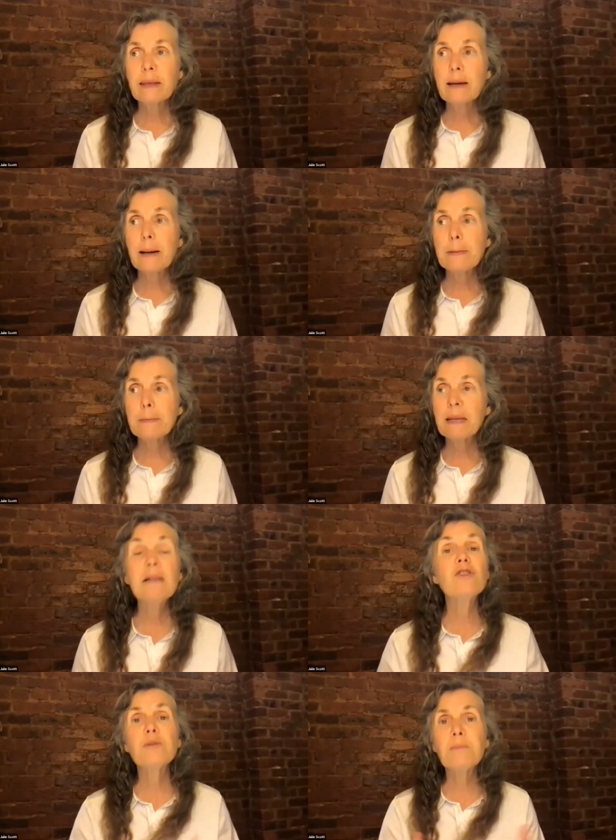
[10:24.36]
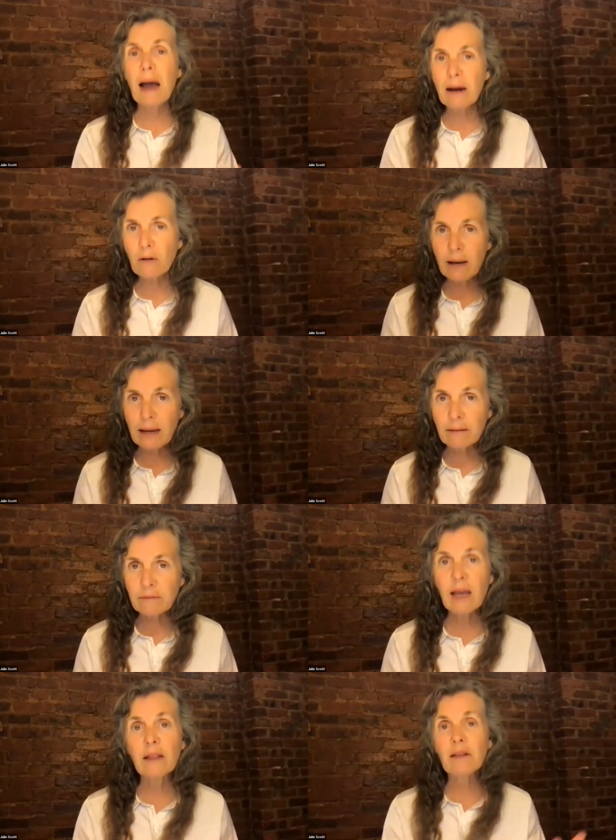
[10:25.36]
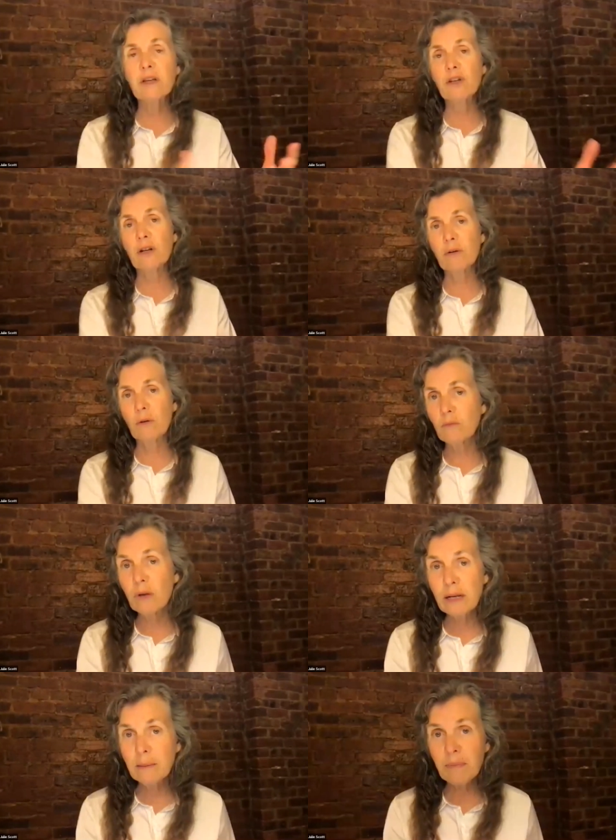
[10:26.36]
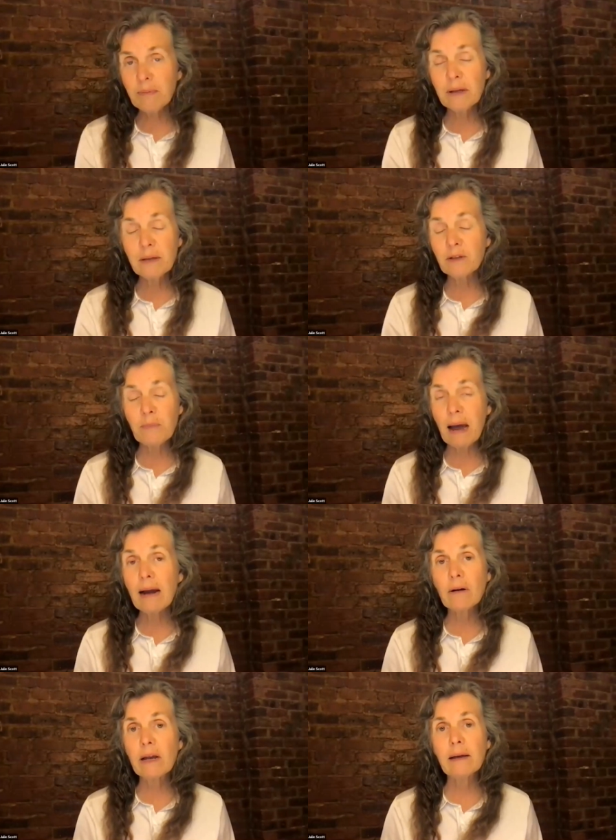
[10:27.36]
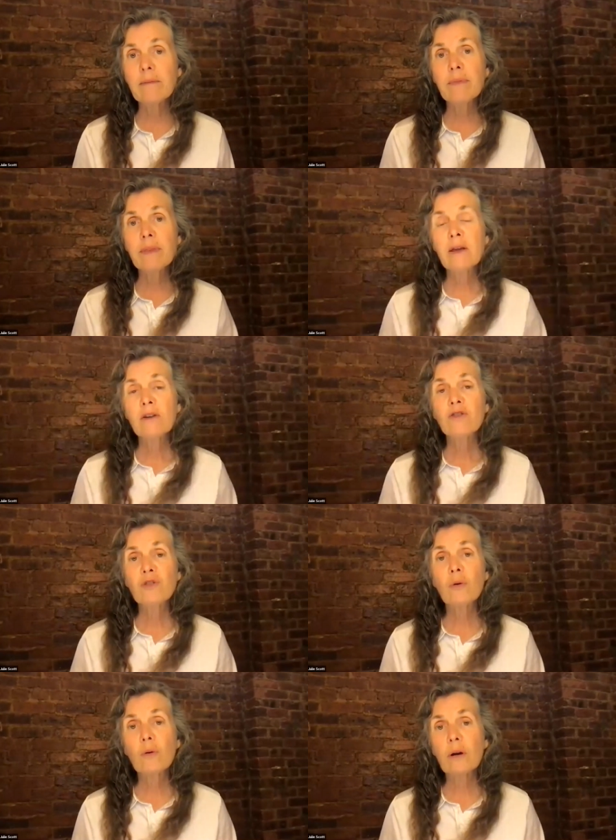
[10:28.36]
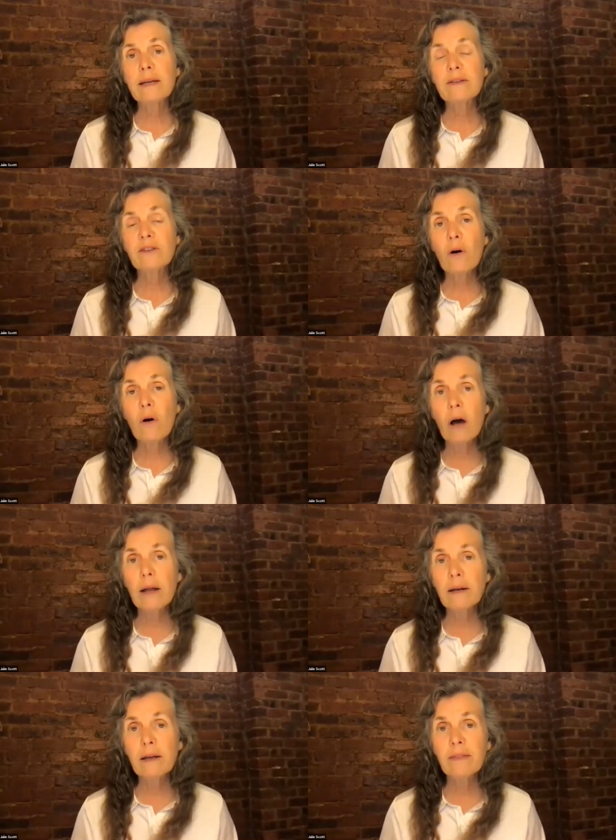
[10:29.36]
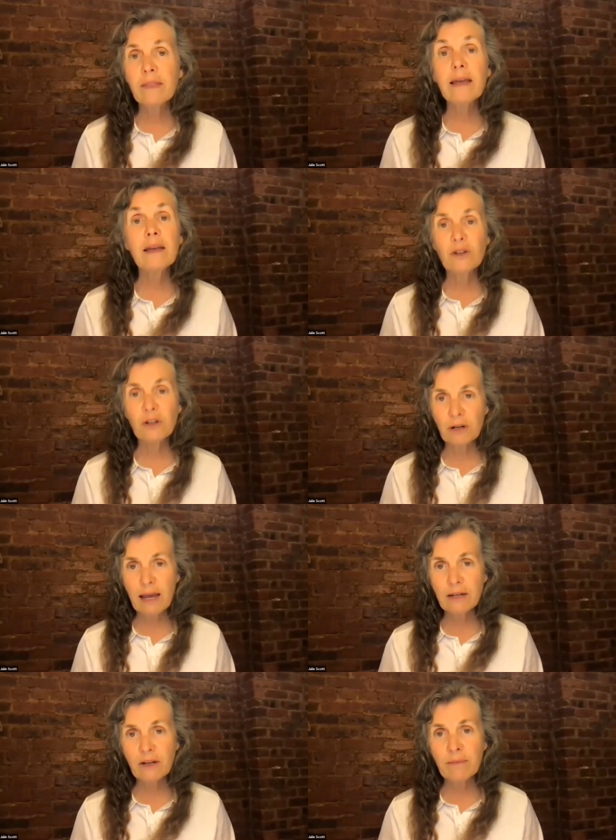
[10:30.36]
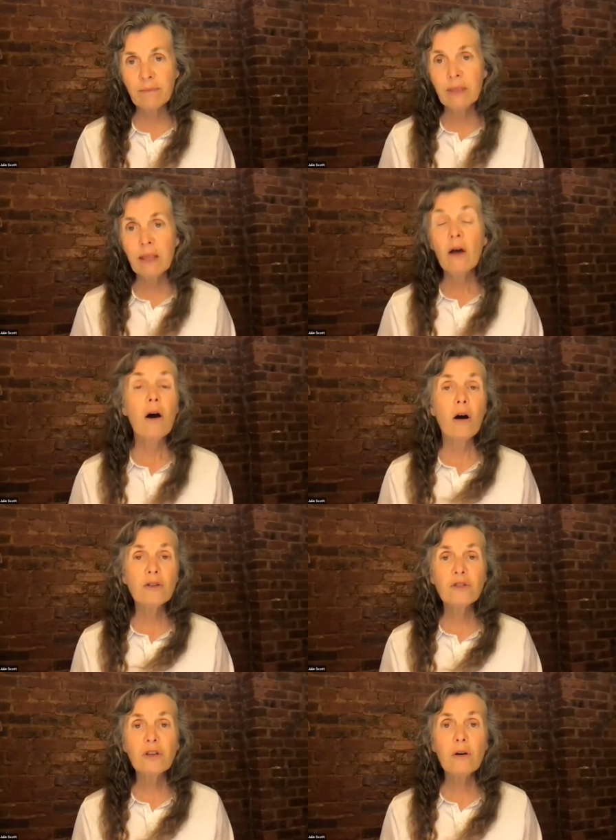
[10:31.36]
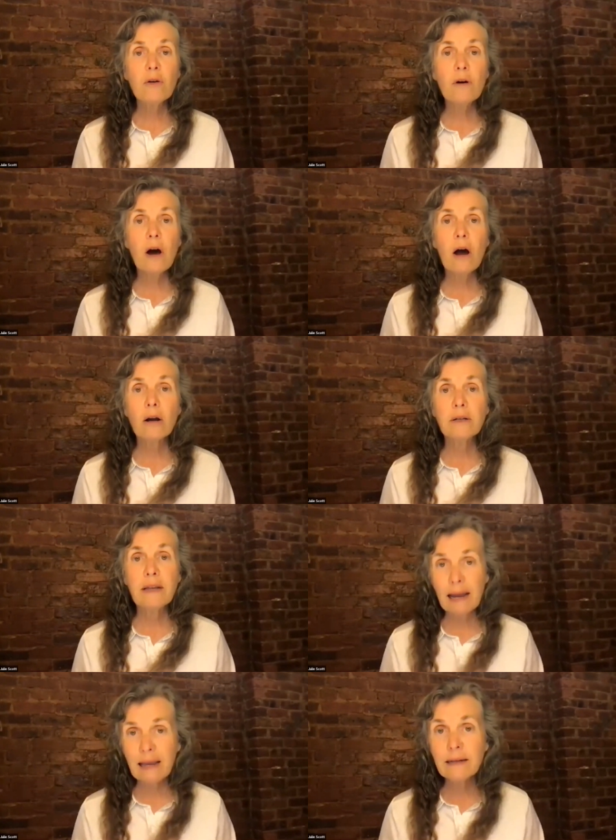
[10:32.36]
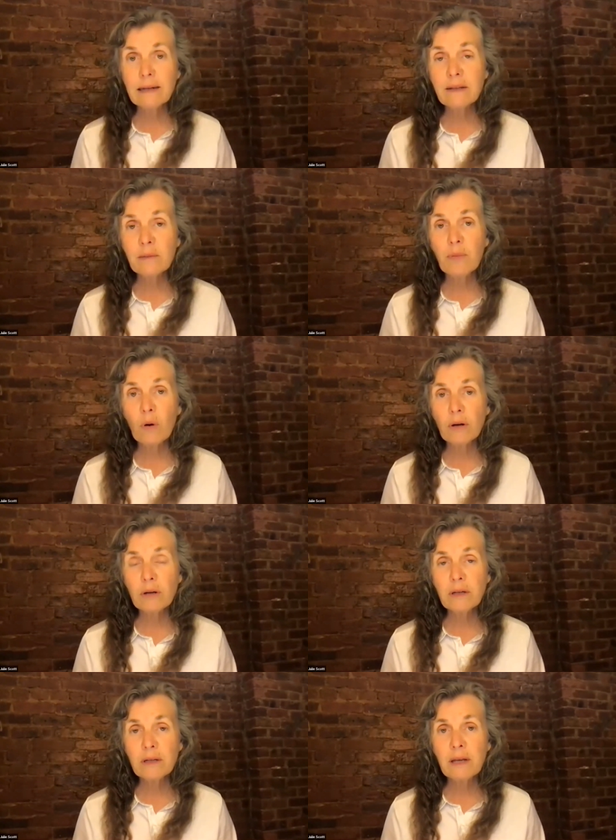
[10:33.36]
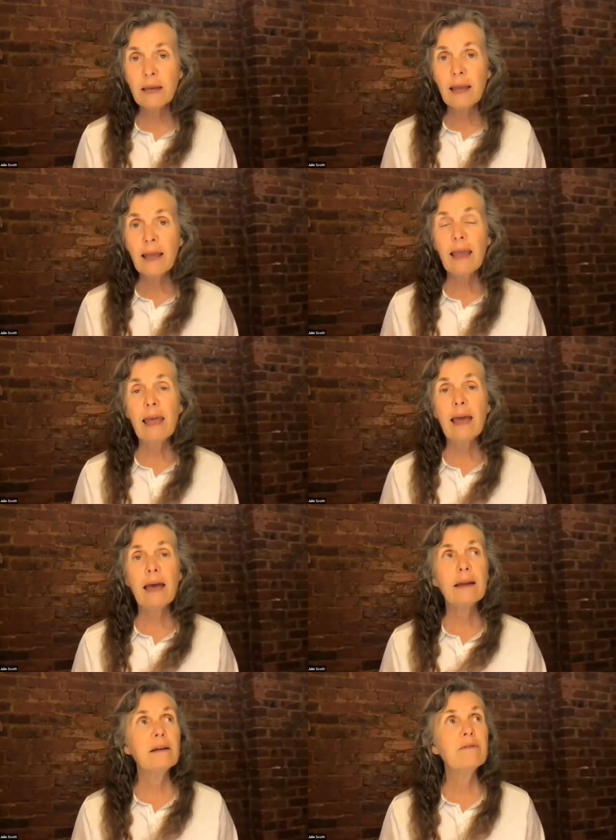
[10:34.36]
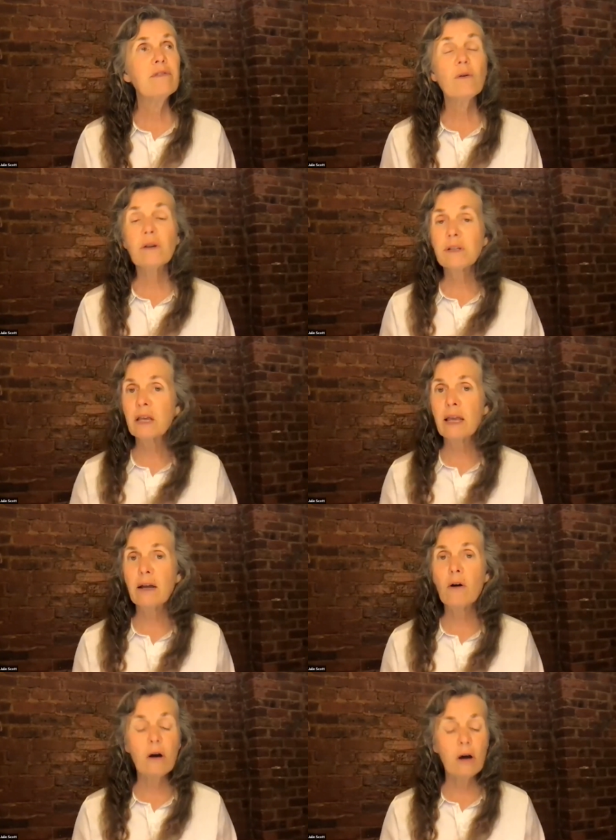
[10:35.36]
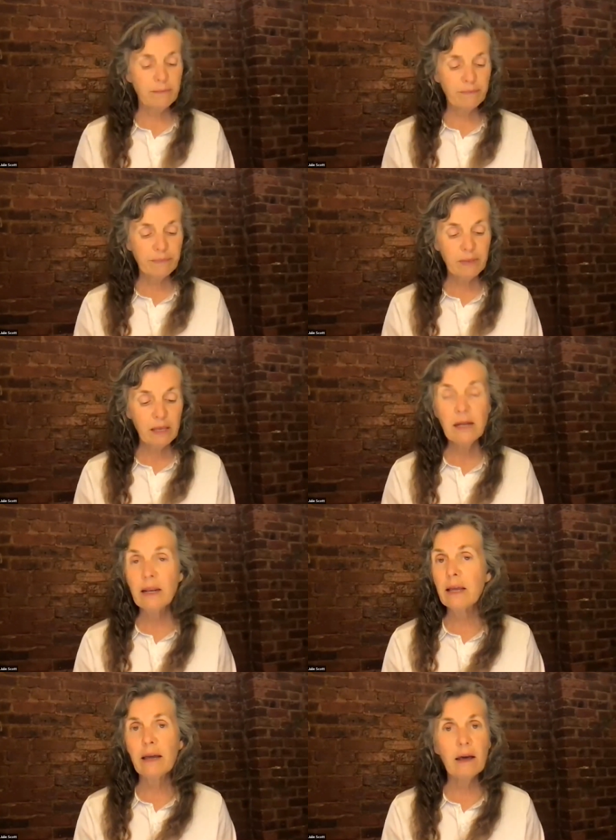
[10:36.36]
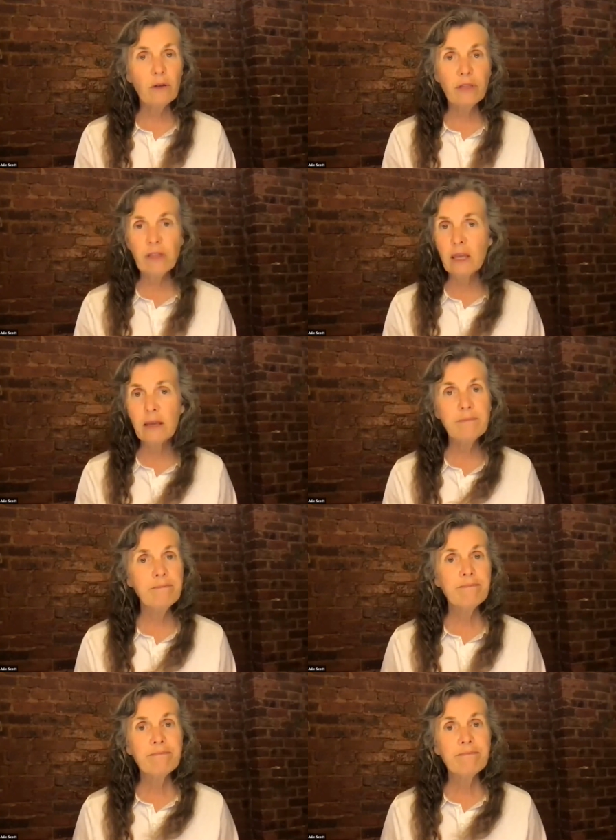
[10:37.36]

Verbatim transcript: um, inspiring television or read in, inspiring stories on the internet. Also, our diet is important and focusing on eating healthy